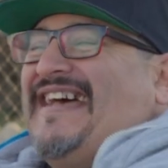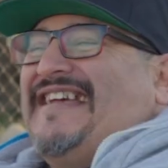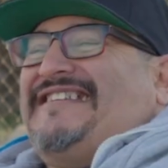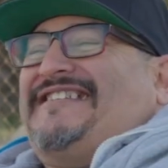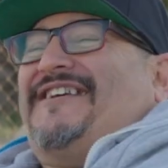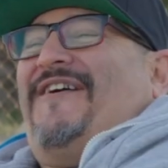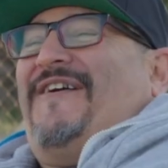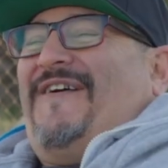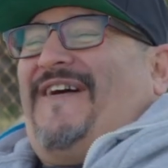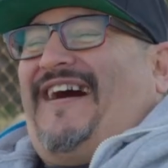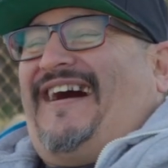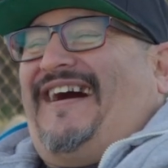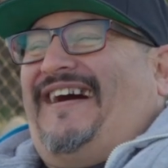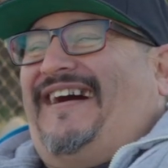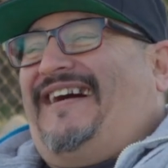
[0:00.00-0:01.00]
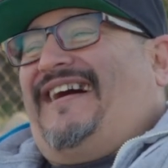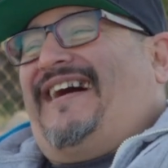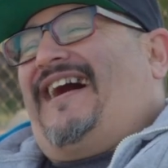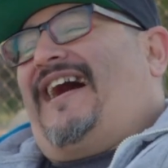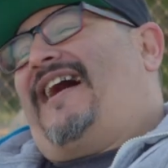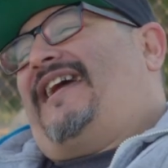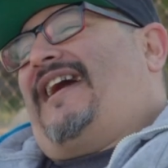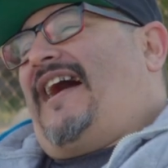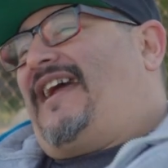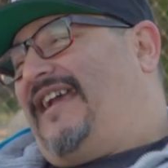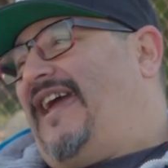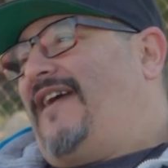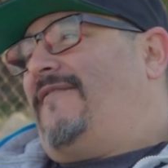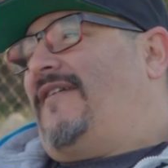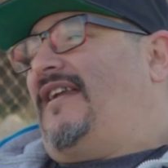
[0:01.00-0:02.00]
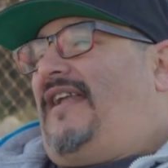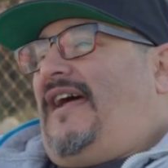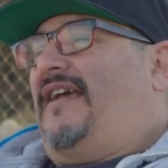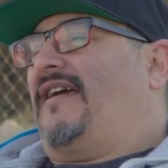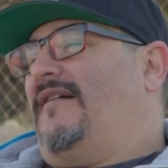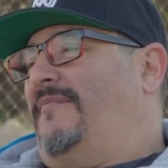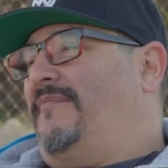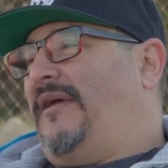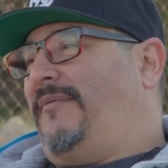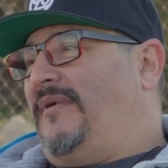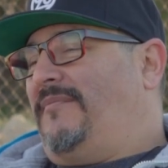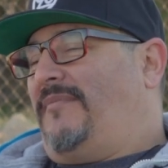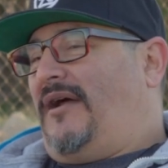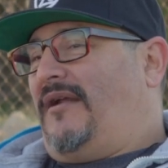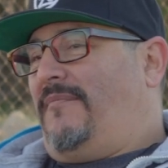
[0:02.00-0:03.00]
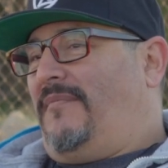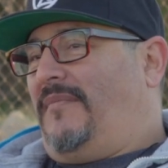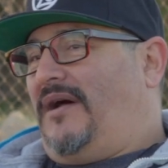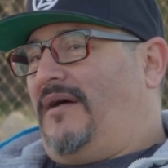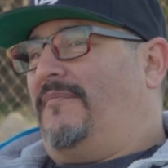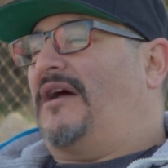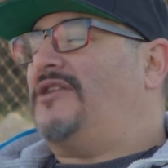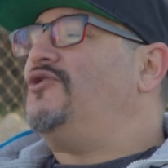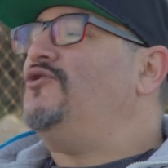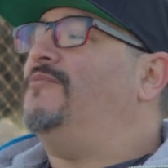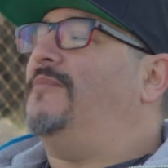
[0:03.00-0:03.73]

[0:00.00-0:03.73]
So I gave it like maybe about 2